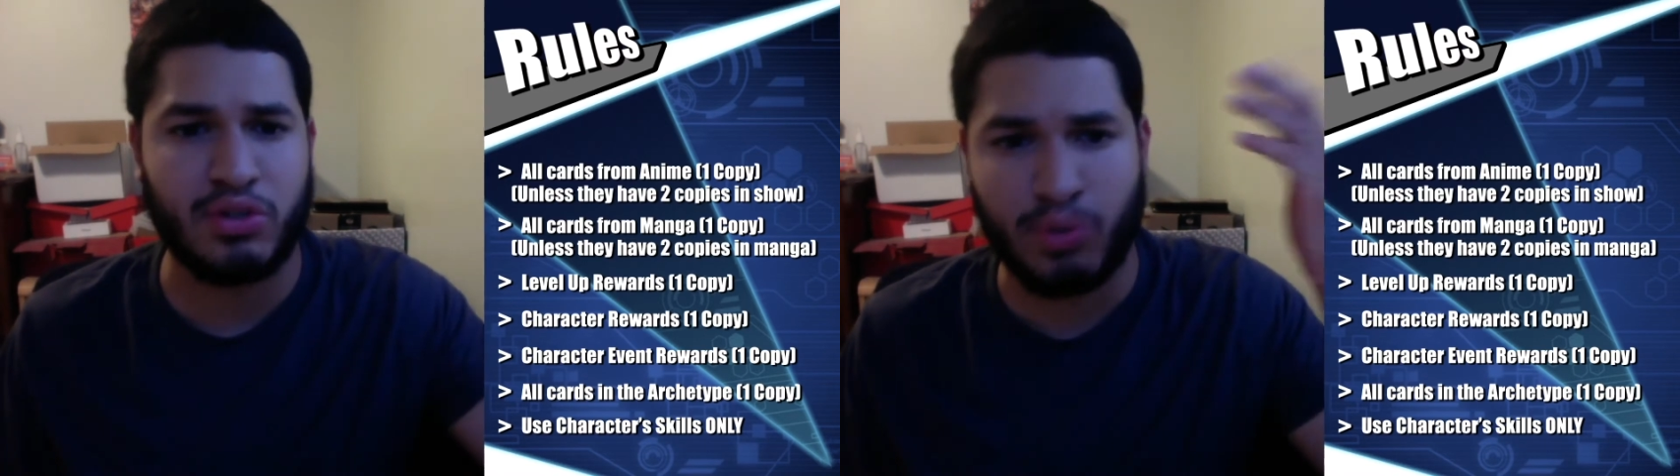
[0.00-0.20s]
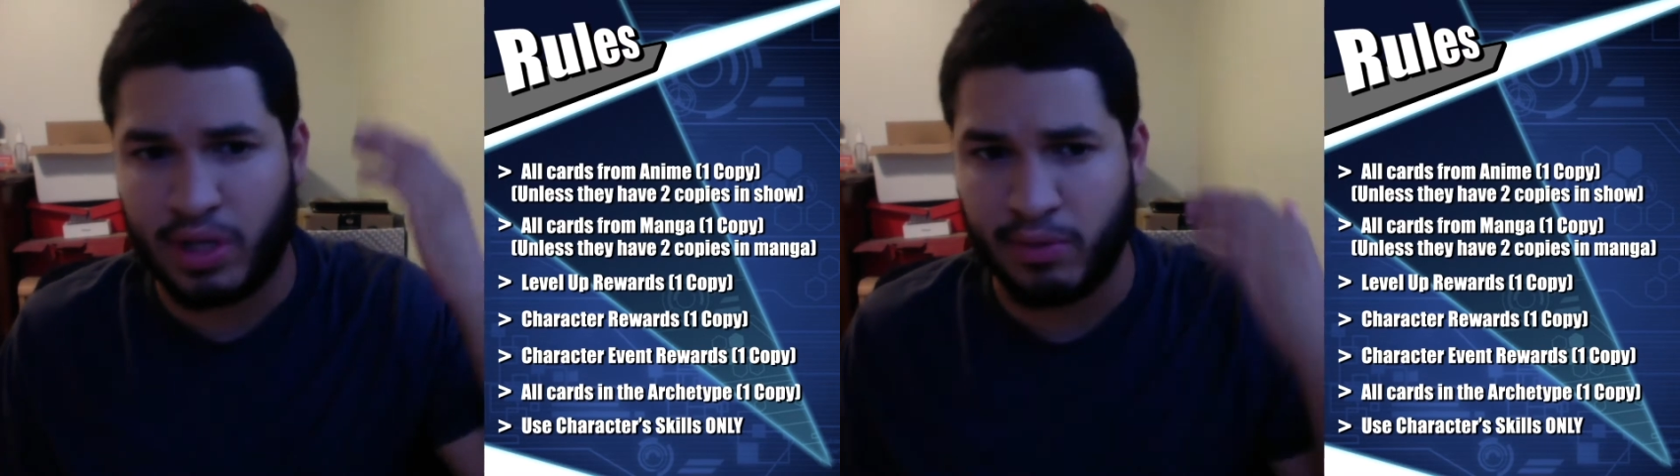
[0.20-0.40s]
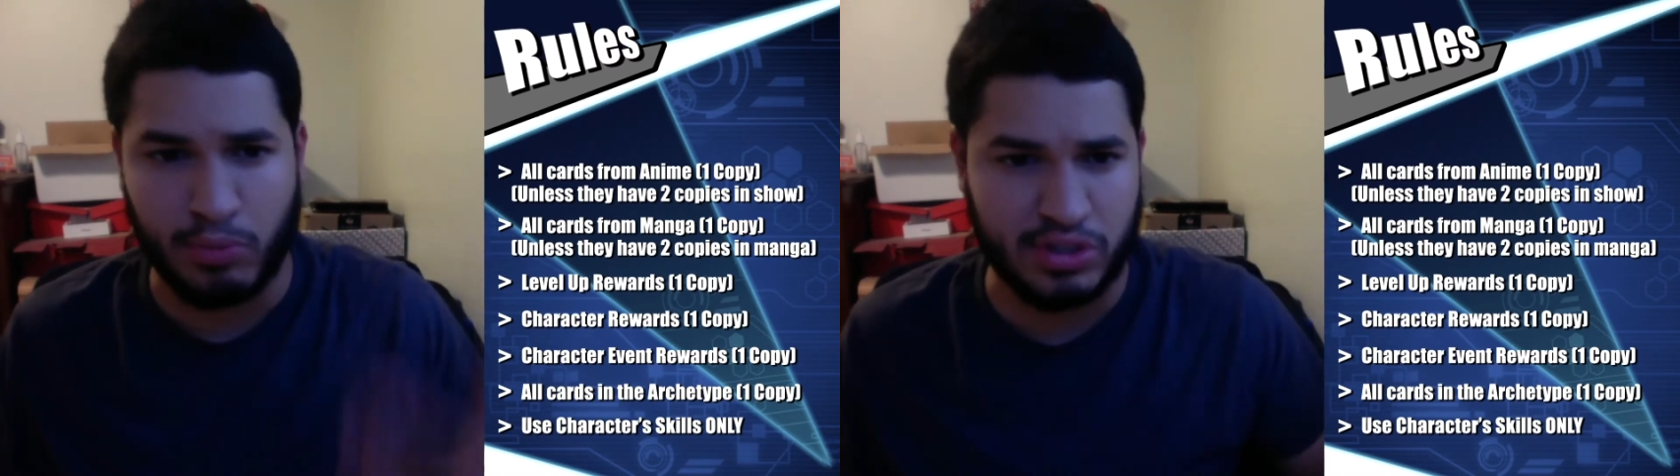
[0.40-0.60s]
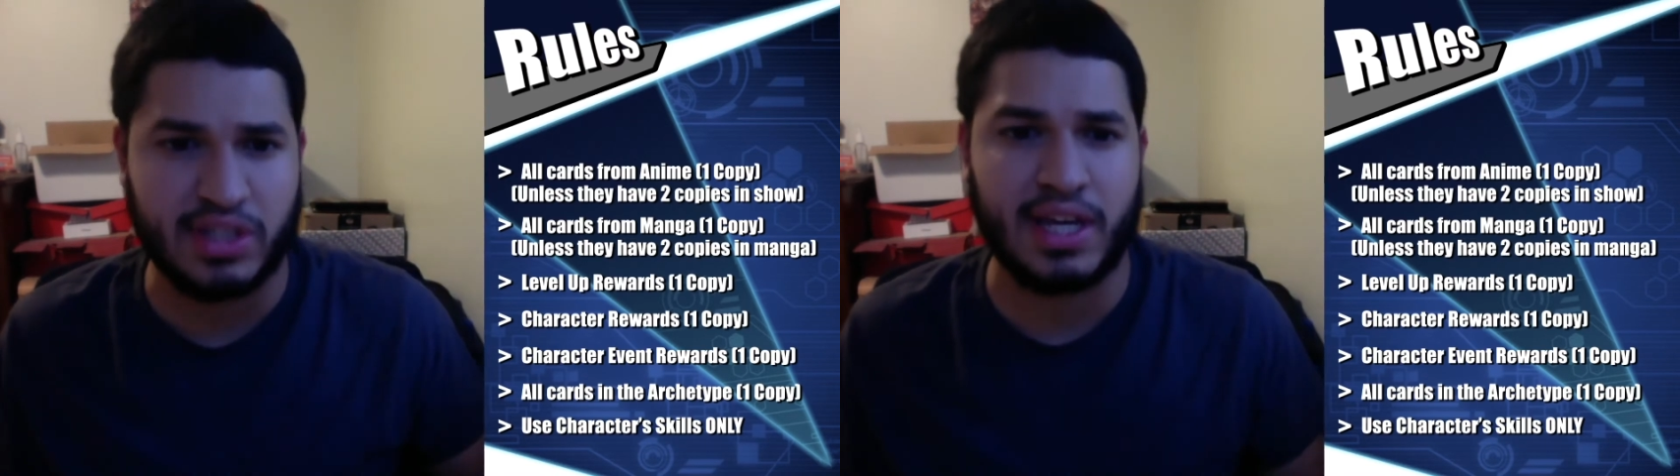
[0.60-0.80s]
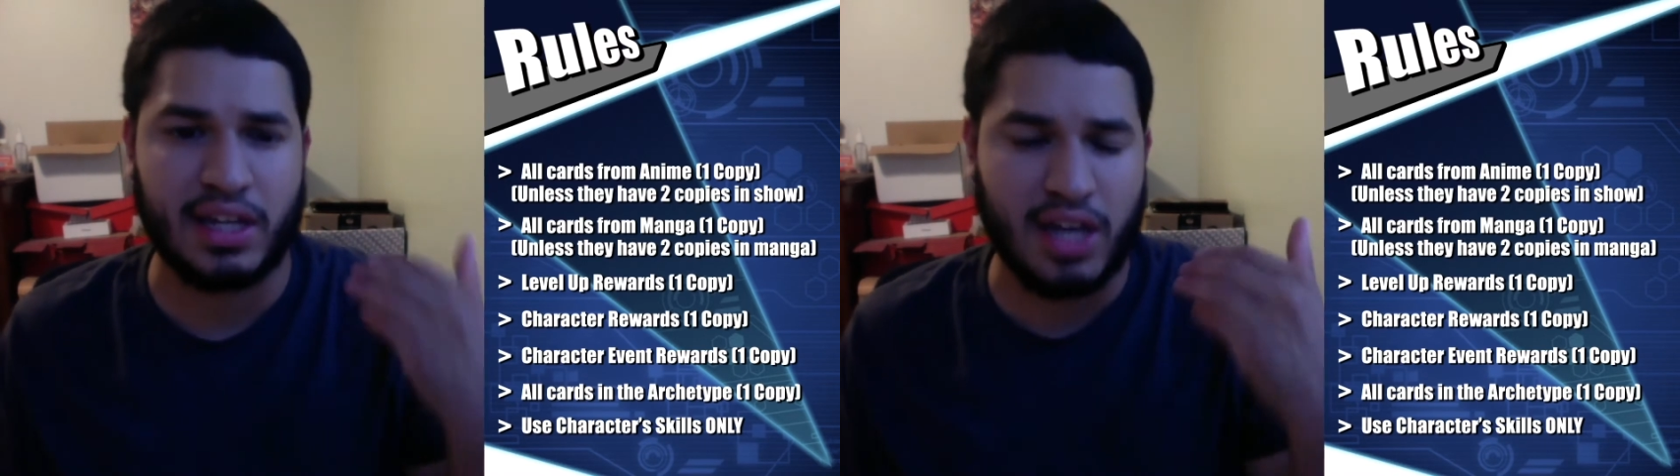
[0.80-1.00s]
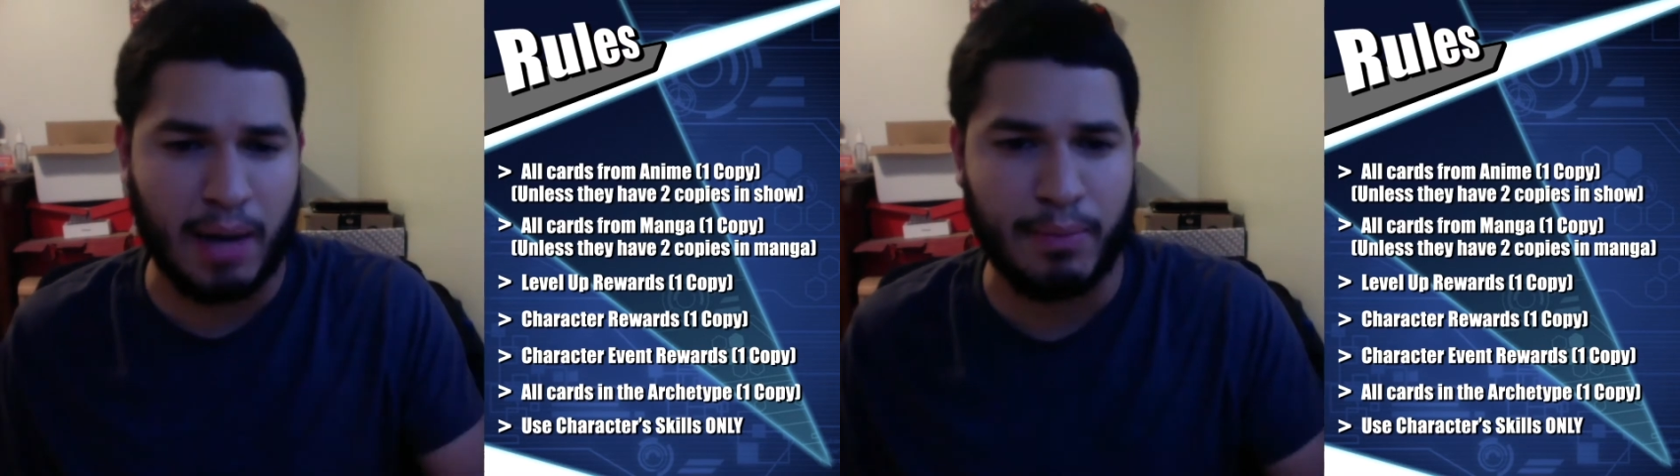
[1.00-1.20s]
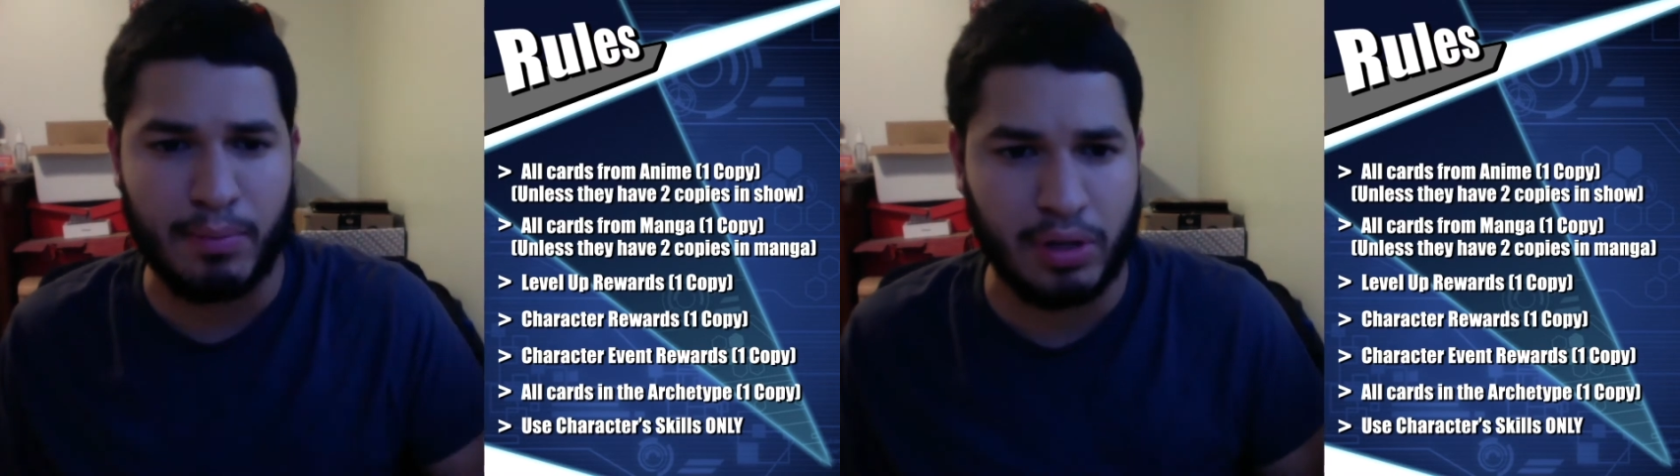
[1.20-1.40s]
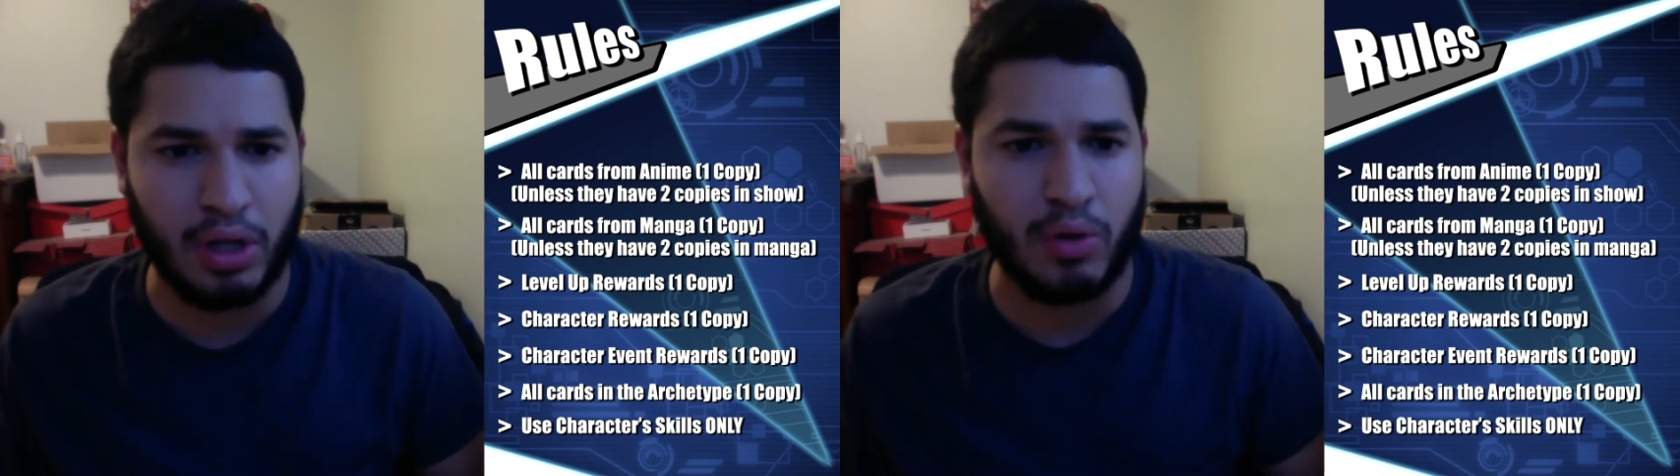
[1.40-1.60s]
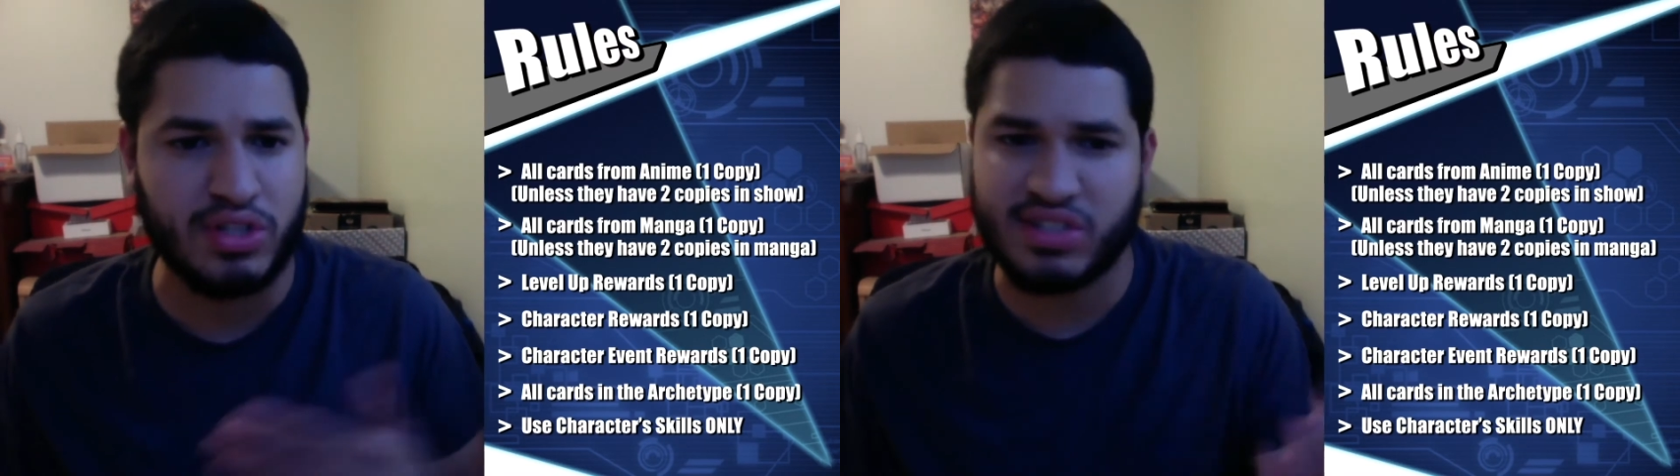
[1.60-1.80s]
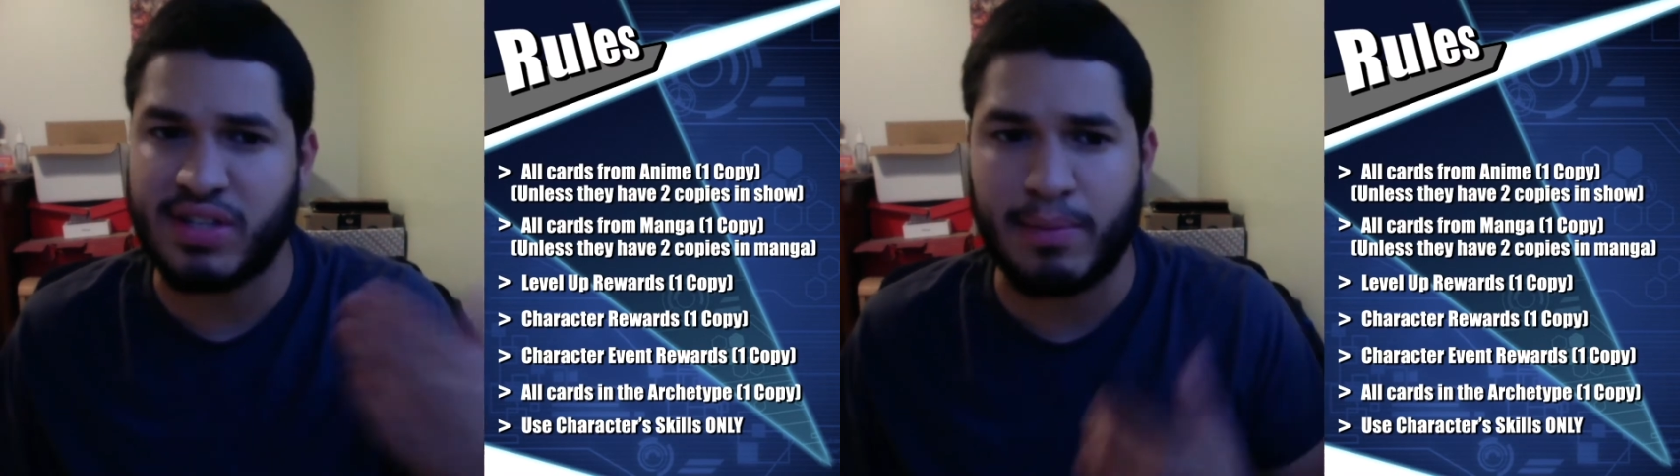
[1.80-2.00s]
you can once again comment below and
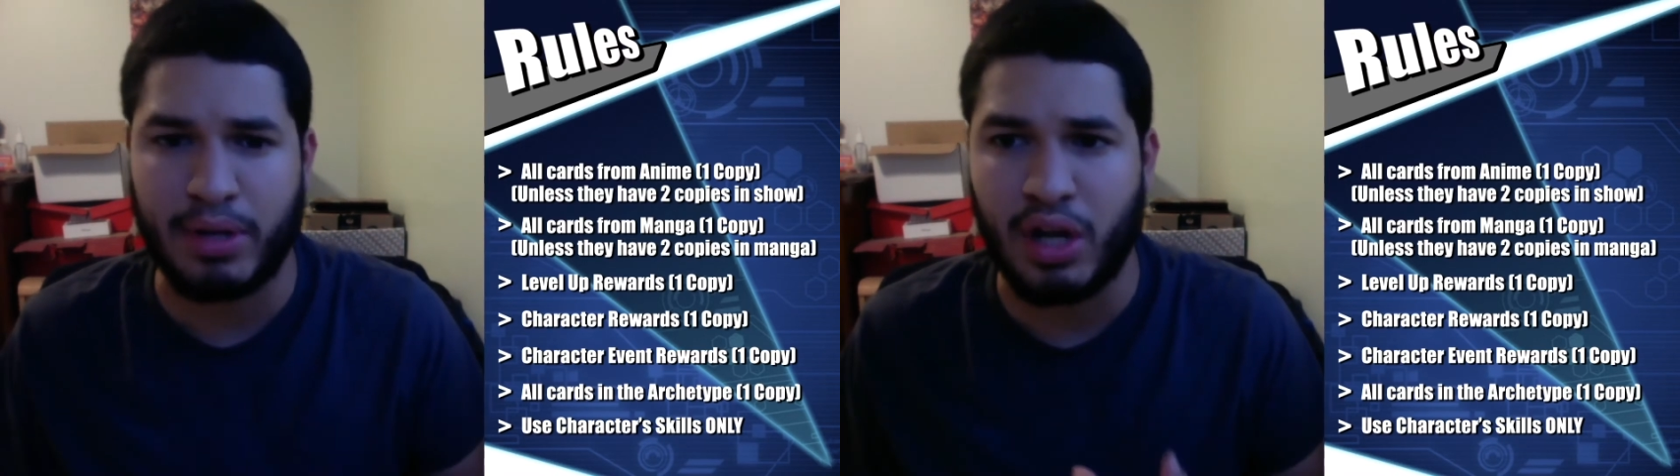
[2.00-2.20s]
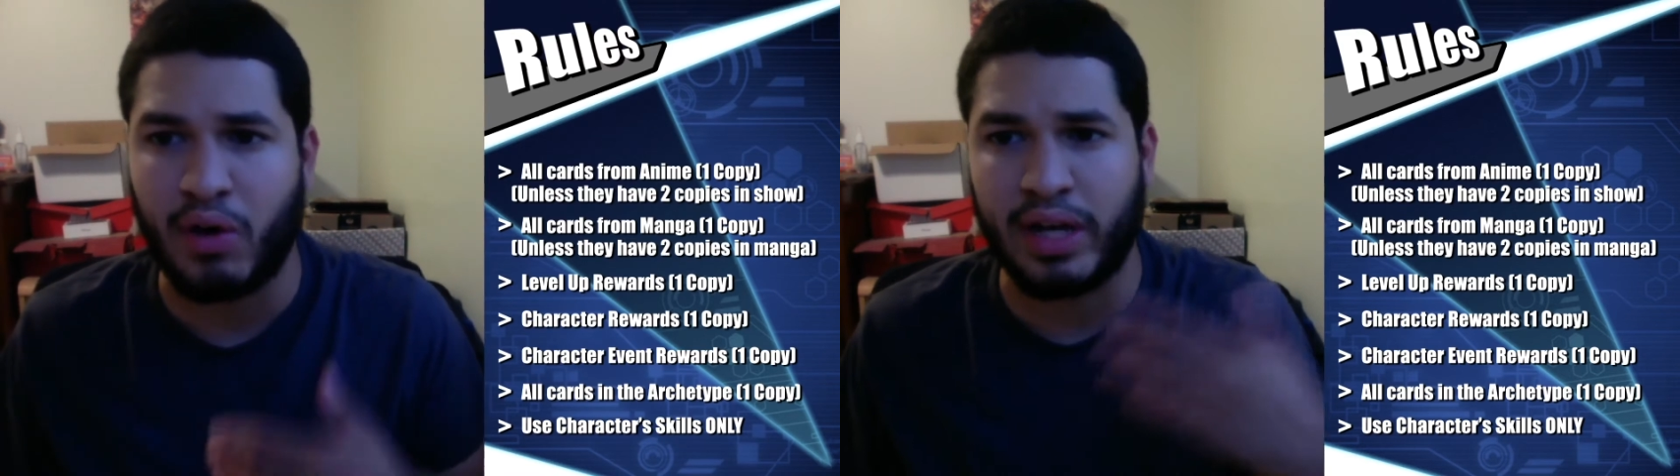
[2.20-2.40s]
just let me know,